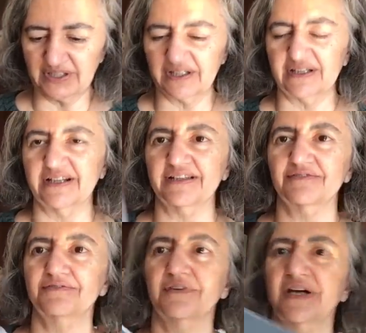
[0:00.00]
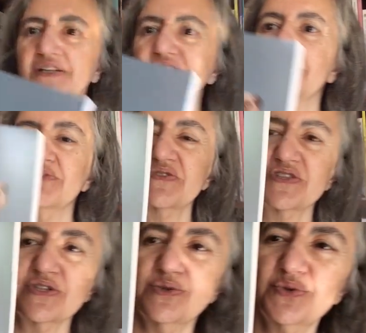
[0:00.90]
I find him
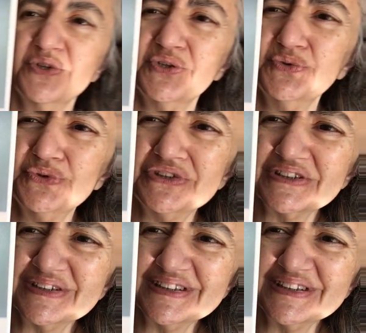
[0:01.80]
so cute.